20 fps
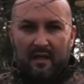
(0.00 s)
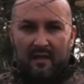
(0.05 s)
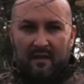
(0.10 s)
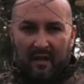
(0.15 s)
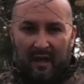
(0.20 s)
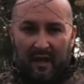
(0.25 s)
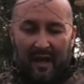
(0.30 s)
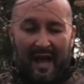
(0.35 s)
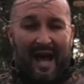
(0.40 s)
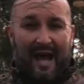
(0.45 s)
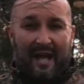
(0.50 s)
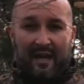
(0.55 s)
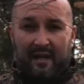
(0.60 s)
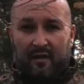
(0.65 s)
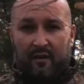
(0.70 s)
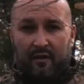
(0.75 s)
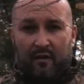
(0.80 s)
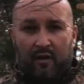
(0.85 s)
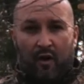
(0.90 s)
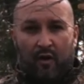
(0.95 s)
the light
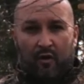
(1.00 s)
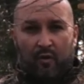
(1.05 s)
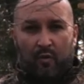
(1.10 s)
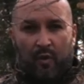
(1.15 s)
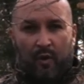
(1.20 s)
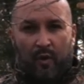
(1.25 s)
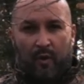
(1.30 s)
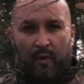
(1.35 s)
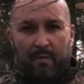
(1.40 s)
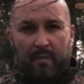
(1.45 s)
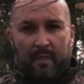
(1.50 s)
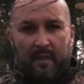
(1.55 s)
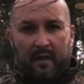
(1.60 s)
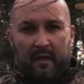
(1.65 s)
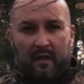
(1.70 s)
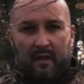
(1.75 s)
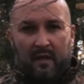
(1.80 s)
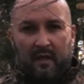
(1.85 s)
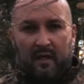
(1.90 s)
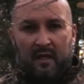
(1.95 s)
in a dark world.
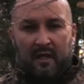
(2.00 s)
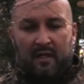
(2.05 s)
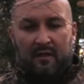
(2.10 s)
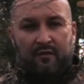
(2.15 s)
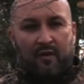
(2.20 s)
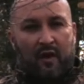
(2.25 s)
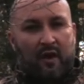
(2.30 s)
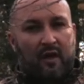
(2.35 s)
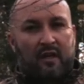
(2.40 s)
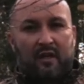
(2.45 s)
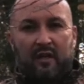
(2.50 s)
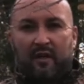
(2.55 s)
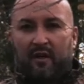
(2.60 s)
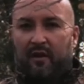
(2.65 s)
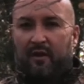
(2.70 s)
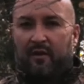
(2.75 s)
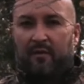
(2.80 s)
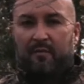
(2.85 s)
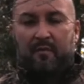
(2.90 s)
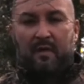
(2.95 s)
He's very
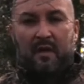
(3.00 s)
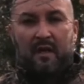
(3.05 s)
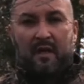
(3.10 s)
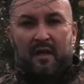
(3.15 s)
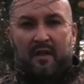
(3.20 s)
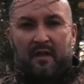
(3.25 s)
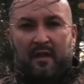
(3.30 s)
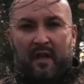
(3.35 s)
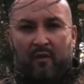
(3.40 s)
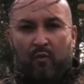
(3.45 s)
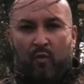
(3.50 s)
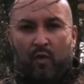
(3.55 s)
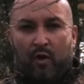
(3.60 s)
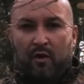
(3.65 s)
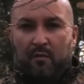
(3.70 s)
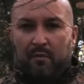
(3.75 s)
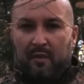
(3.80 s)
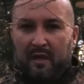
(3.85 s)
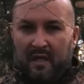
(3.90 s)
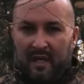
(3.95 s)
clear that we're
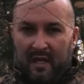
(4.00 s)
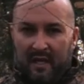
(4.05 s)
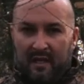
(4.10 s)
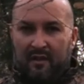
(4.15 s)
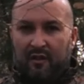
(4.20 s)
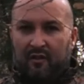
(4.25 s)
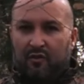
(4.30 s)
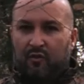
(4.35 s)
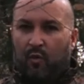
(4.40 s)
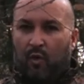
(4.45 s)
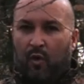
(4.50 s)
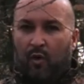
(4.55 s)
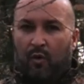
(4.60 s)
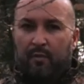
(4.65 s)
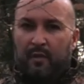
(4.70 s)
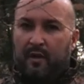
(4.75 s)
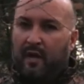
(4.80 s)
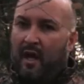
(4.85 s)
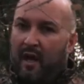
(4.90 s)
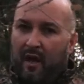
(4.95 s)
to be in this world
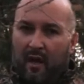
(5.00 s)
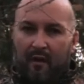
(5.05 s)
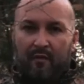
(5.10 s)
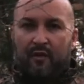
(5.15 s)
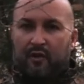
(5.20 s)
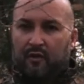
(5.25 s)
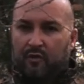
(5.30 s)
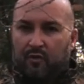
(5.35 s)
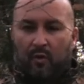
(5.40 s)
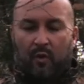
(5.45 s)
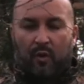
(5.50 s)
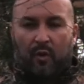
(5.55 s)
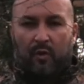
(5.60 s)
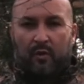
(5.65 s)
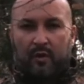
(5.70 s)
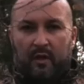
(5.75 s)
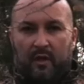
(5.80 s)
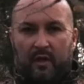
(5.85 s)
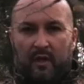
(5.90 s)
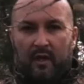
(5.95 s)
but not of this
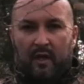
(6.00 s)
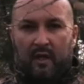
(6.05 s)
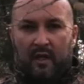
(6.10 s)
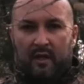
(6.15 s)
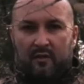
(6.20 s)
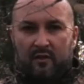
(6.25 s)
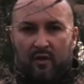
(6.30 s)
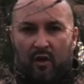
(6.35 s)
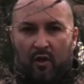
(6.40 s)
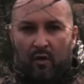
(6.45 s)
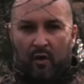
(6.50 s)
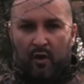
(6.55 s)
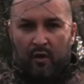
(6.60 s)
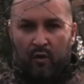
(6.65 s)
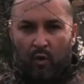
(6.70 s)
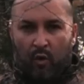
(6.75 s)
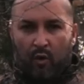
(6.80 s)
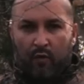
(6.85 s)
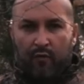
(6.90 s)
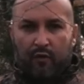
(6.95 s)
world. And so, in
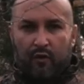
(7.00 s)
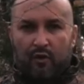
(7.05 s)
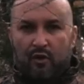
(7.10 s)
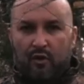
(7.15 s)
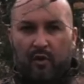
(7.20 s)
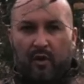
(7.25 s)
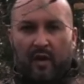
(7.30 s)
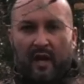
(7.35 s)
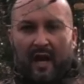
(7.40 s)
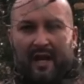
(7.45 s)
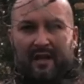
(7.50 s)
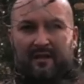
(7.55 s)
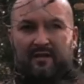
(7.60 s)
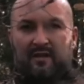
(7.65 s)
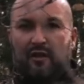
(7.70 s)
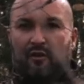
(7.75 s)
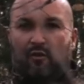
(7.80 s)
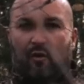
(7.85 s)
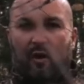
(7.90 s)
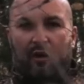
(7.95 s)
order for you and I to
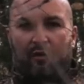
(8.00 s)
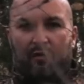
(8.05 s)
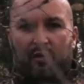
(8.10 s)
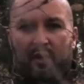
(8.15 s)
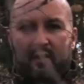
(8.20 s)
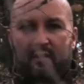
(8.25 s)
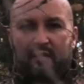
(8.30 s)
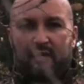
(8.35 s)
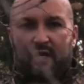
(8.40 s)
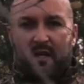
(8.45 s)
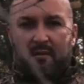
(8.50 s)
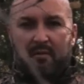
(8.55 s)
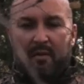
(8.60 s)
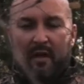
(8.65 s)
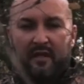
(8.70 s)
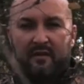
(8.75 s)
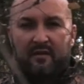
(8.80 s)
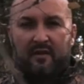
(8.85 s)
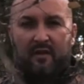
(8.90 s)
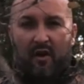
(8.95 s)
see greater things take
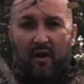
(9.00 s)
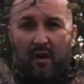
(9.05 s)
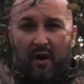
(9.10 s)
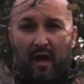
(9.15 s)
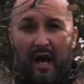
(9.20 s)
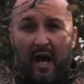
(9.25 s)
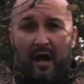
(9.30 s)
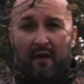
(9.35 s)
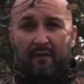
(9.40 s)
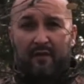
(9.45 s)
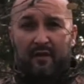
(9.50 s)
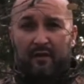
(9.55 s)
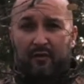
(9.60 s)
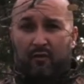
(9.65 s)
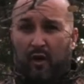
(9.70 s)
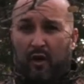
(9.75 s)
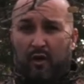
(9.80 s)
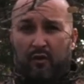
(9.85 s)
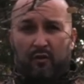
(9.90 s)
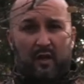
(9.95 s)
place in our life and
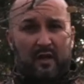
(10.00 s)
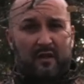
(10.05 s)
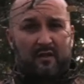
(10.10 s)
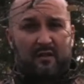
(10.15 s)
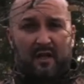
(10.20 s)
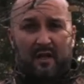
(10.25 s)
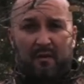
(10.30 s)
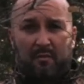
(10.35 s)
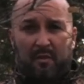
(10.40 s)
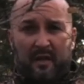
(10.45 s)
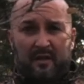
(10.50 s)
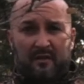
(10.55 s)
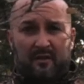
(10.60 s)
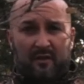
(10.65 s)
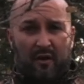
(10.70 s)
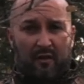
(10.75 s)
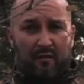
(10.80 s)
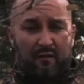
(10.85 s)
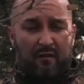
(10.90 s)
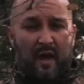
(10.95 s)
greater things take place
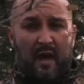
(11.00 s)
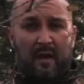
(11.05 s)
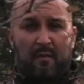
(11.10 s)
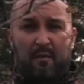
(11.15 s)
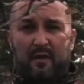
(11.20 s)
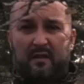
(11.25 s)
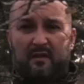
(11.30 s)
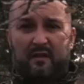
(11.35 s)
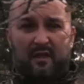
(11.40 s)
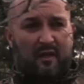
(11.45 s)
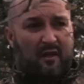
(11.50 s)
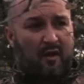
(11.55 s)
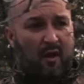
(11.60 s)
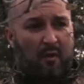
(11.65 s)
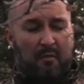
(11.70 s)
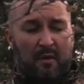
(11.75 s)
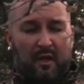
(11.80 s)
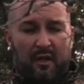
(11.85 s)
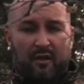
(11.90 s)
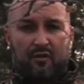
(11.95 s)
in our families and in our
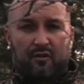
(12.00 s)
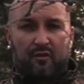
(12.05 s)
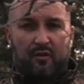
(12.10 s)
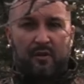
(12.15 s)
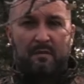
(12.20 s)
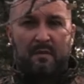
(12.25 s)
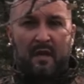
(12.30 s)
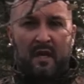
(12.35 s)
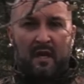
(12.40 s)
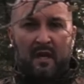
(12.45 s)
ministry,